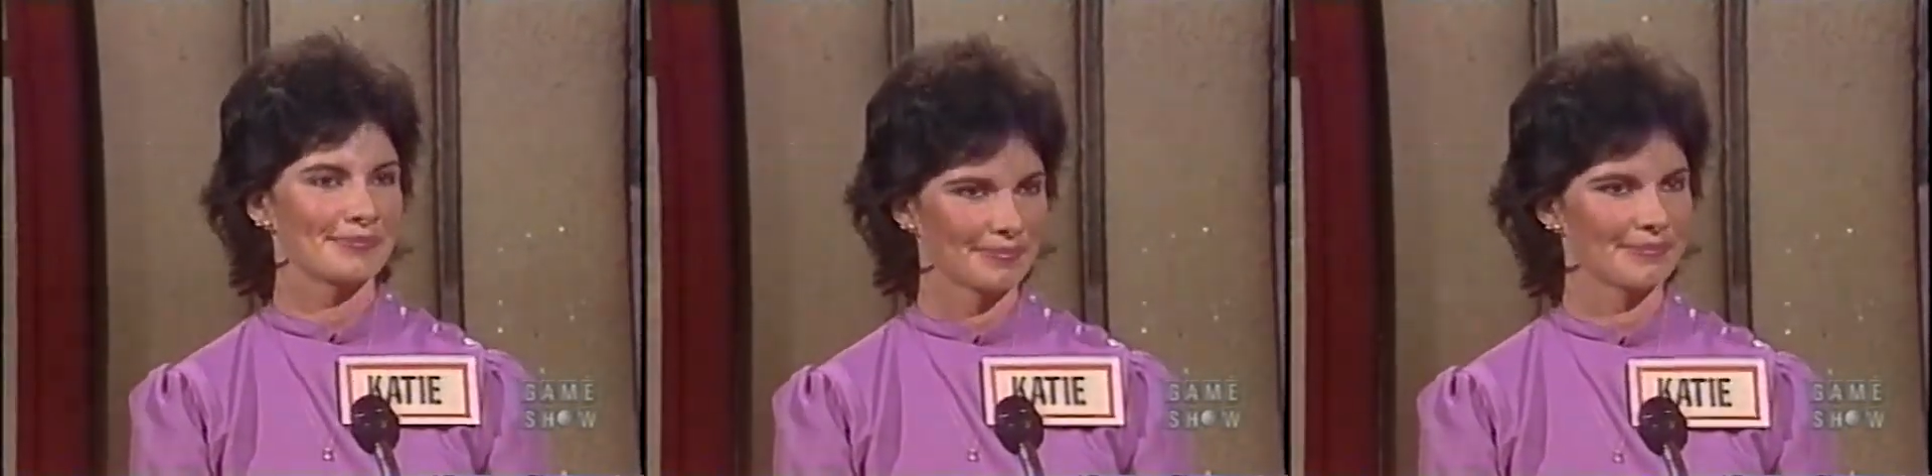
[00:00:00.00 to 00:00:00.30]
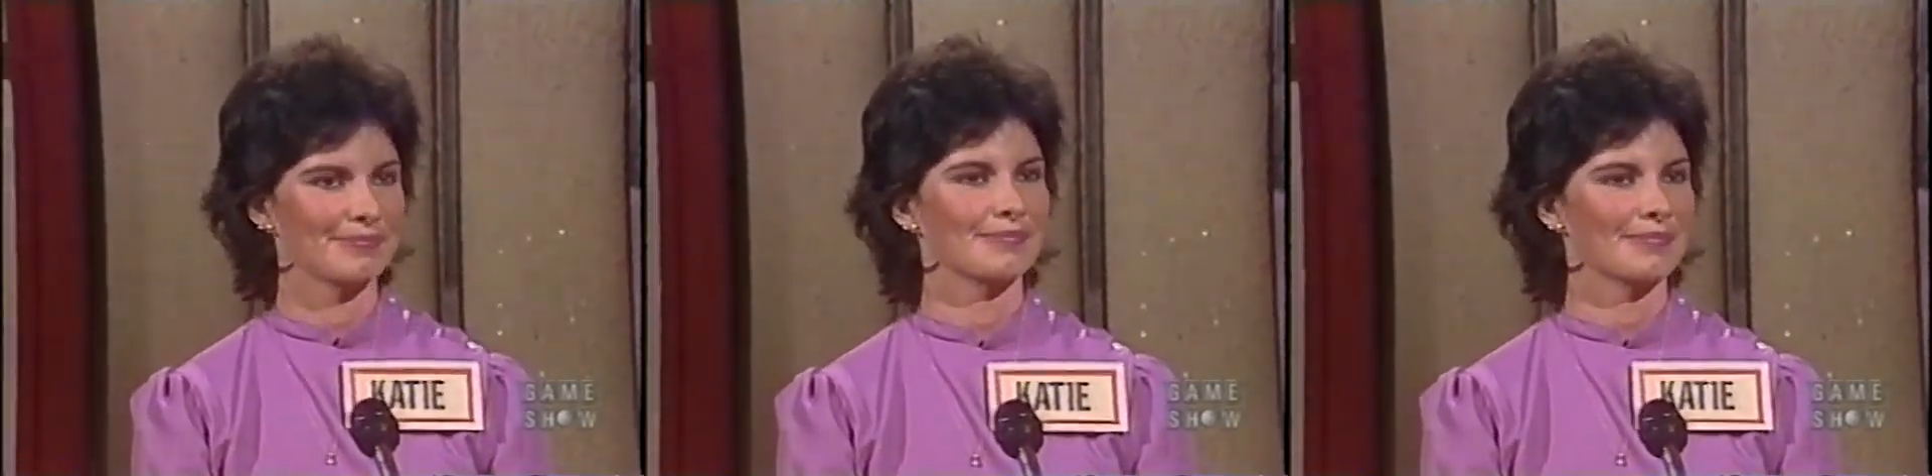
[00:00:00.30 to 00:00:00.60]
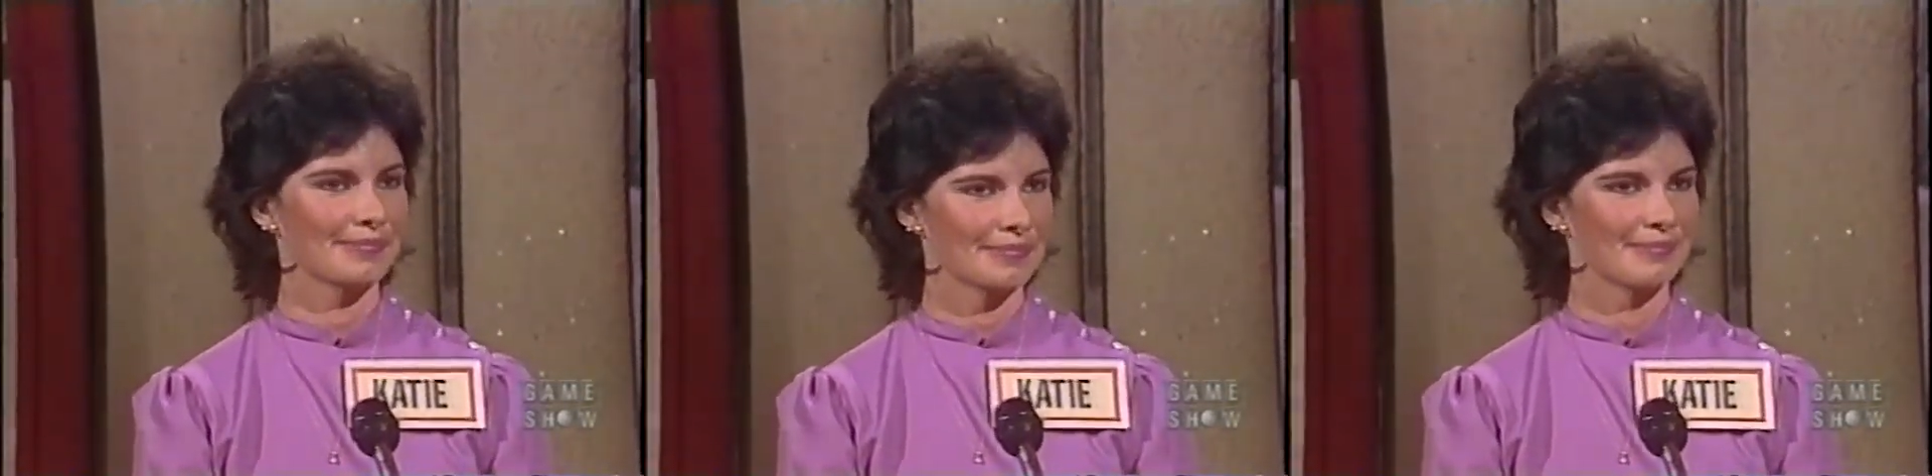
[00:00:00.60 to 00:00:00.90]
We have some
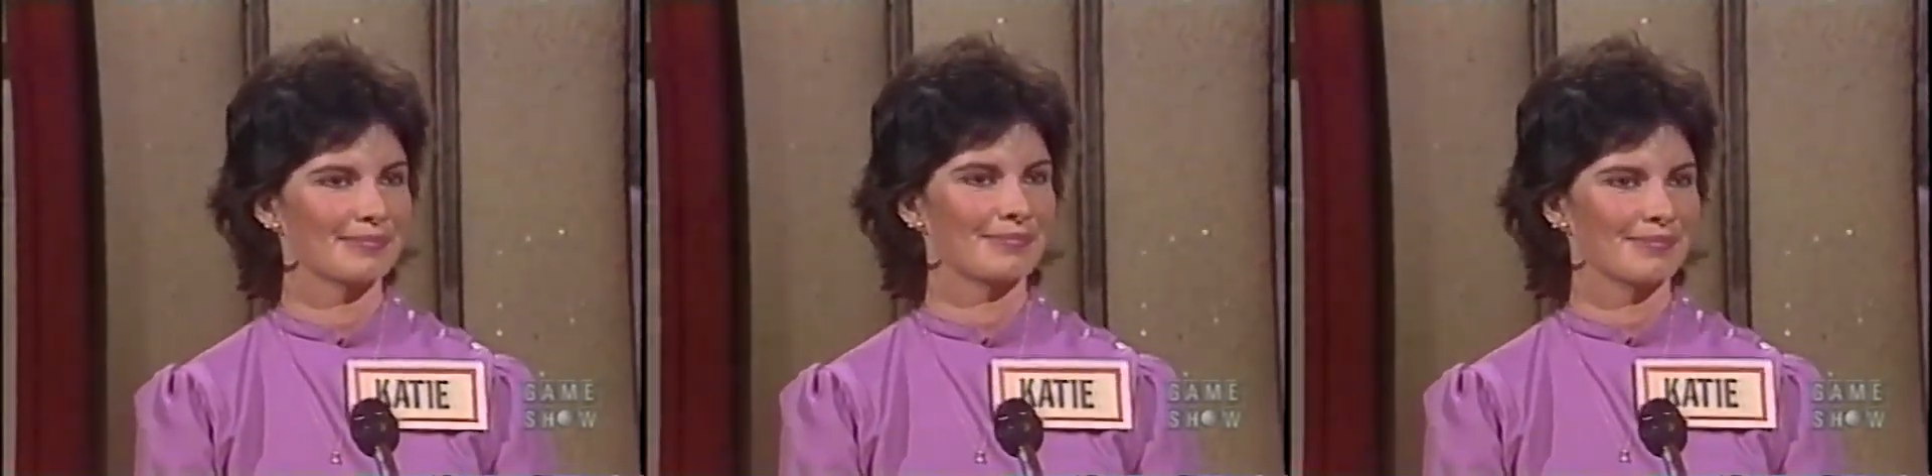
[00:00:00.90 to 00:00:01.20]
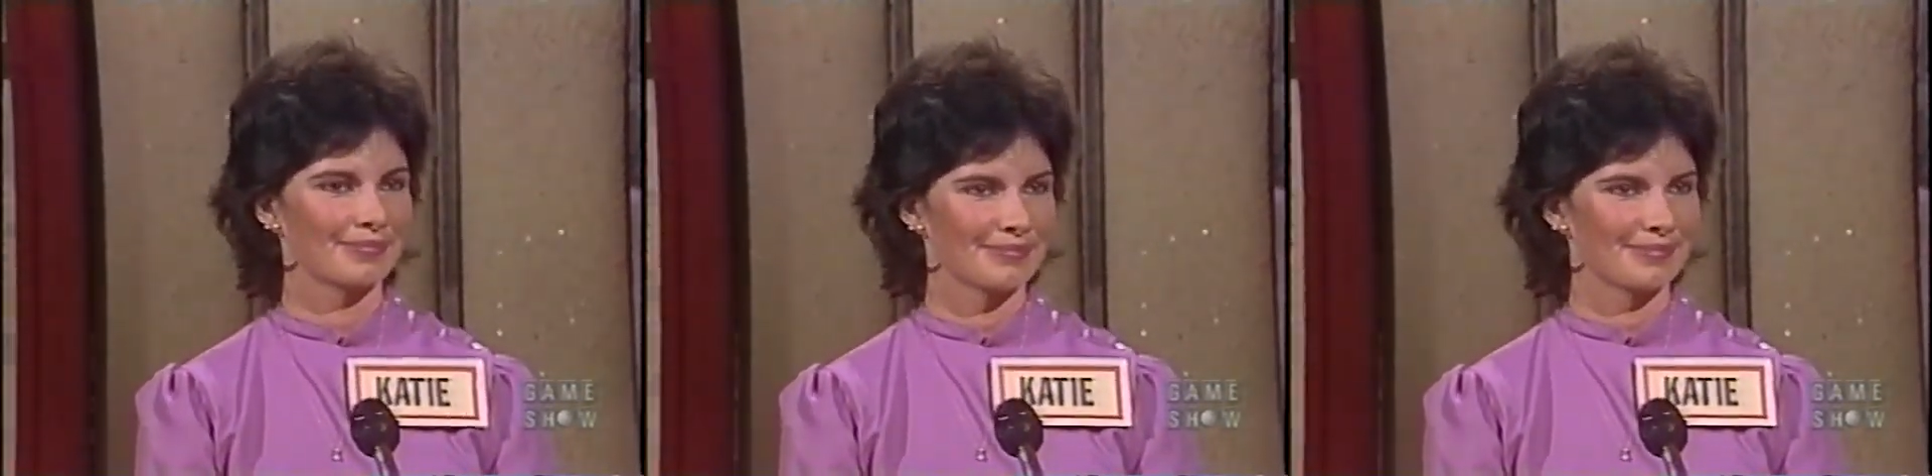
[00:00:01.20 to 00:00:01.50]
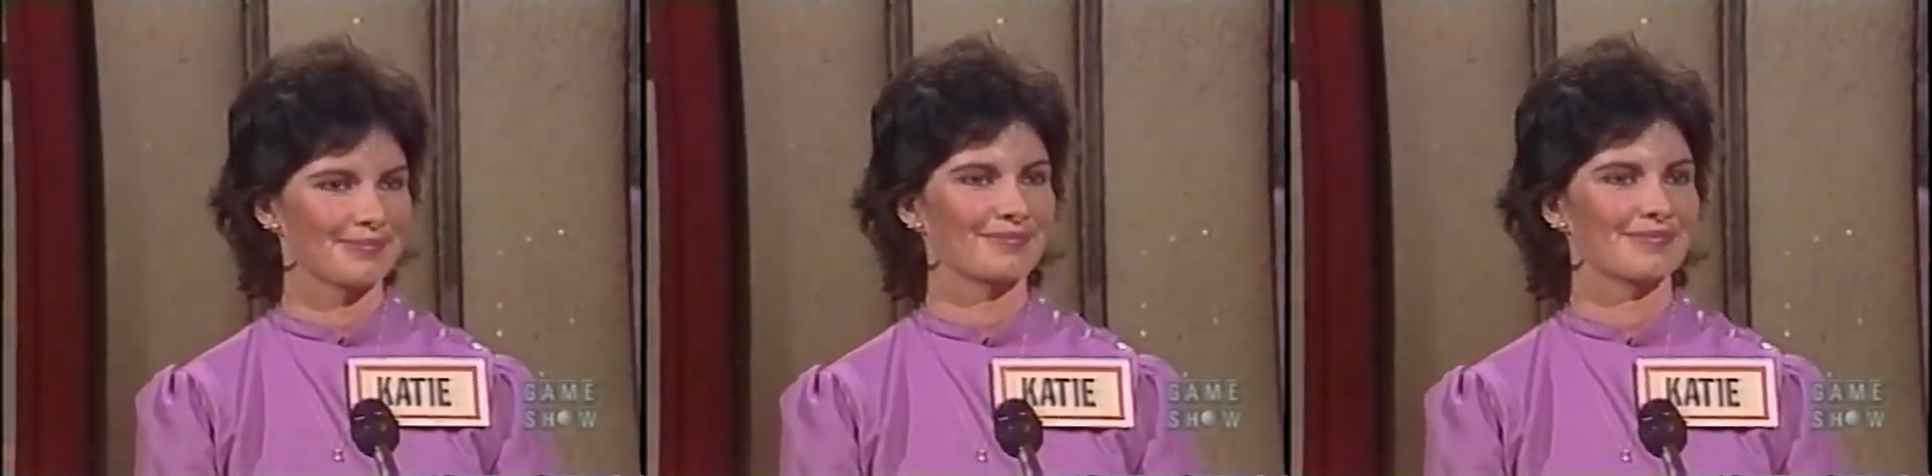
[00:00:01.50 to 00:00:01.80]
nice consolation
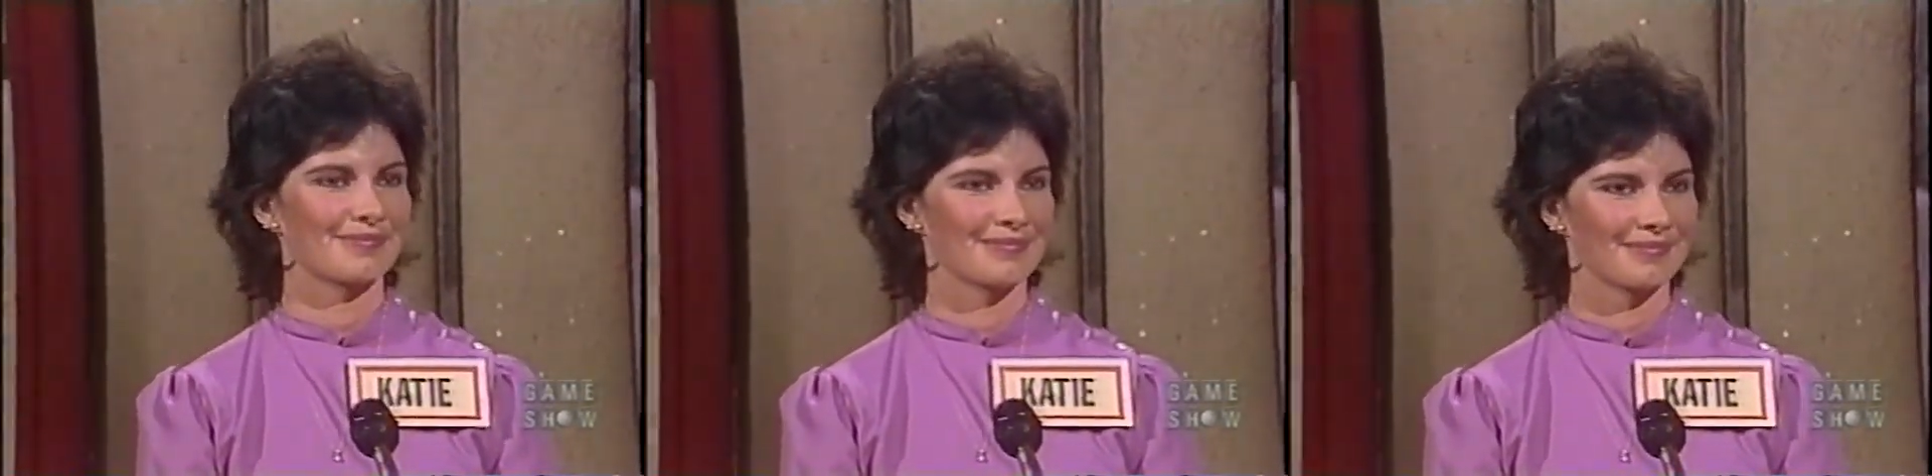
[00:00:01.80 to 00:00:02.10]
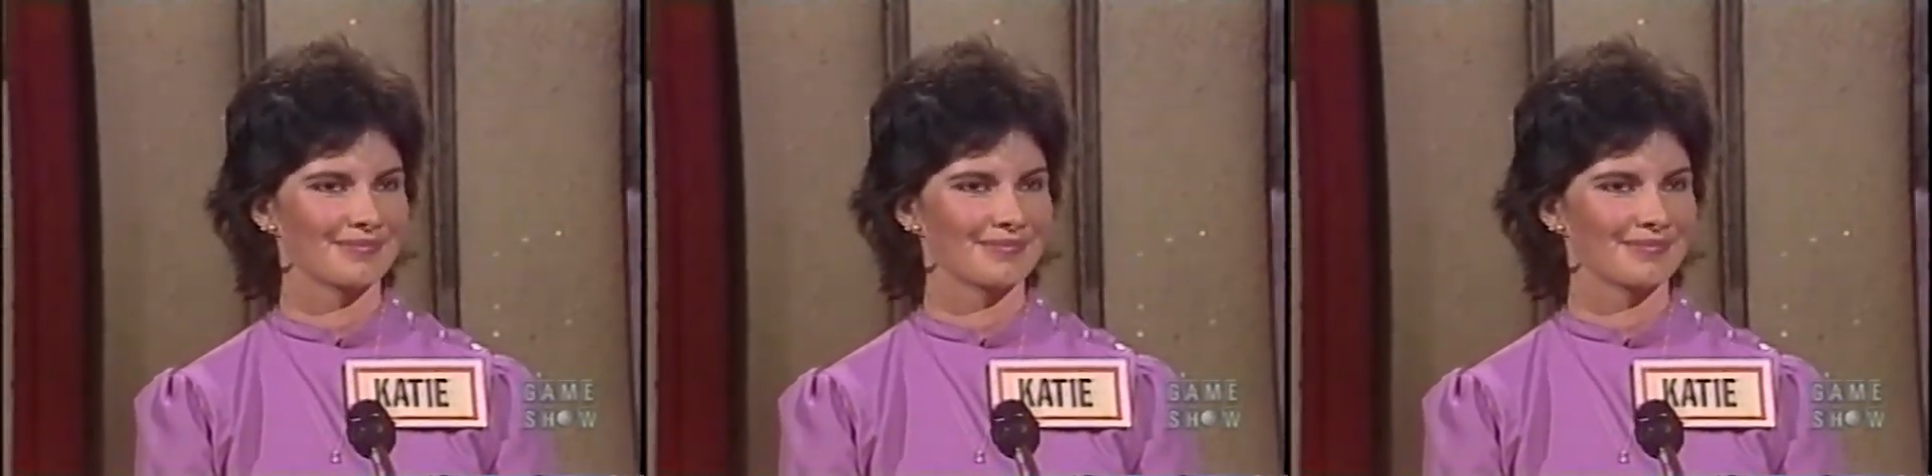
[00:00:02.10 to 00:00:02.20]
prizes.